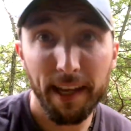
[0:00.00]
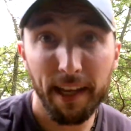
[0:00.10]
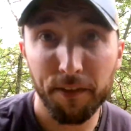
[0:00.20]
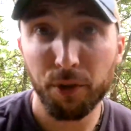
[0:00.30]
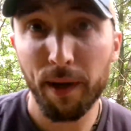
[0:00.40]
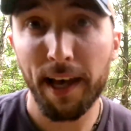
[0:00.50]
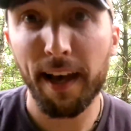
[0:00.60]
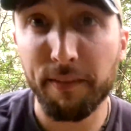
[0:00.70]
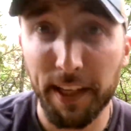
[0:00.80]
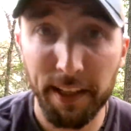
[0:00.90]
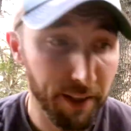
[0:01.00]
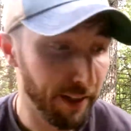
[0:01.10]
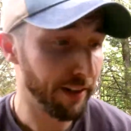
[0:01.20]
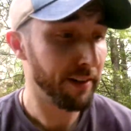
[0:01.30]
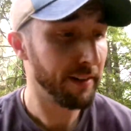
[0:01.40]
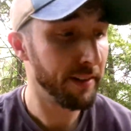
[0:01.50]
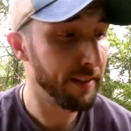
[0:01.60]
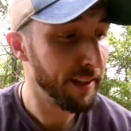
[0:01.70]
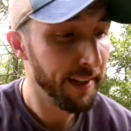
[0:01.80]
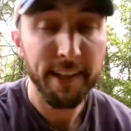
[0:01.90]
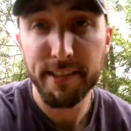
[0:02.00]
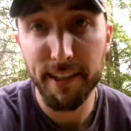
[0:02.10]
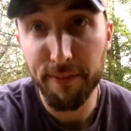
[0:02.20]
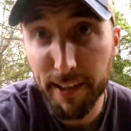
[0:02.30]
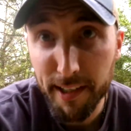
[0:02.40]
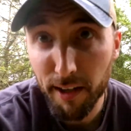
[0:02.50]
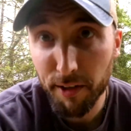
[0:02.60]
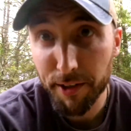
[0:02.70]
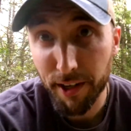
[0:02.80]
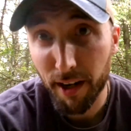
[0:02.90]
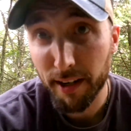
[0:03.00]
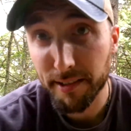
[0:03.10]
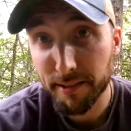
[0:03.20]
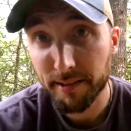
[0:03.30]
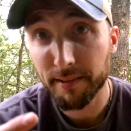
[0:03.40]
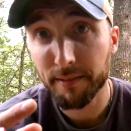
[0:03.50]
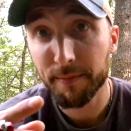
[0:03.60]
if you have either different colored nocks,